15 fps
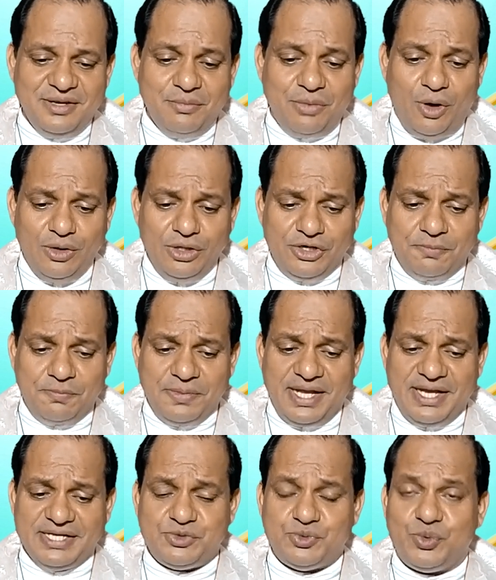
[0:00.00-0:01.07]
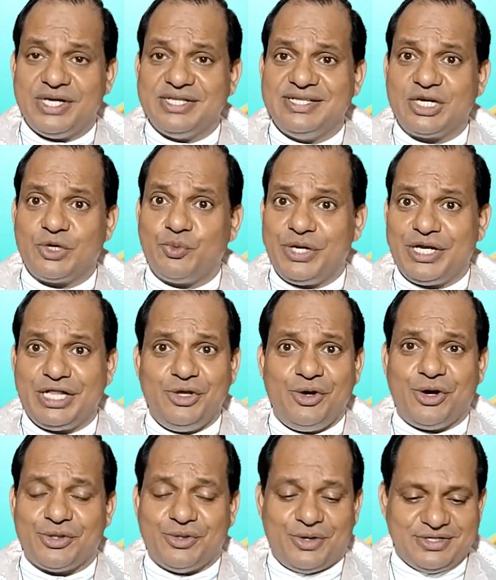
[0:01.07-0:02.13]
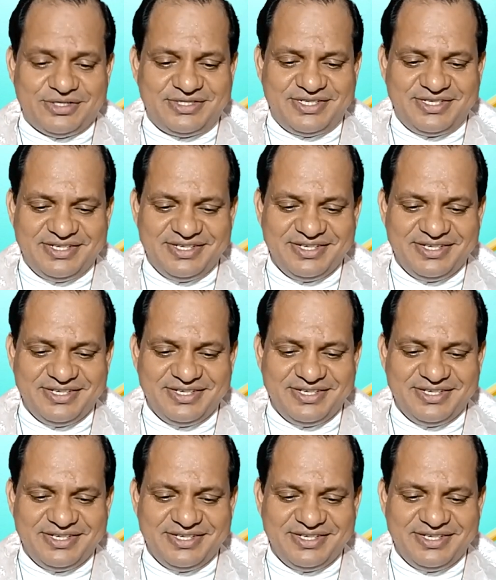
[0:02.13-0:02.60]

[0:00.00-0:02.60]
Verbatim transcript: Paul replied, Whether quickly or not,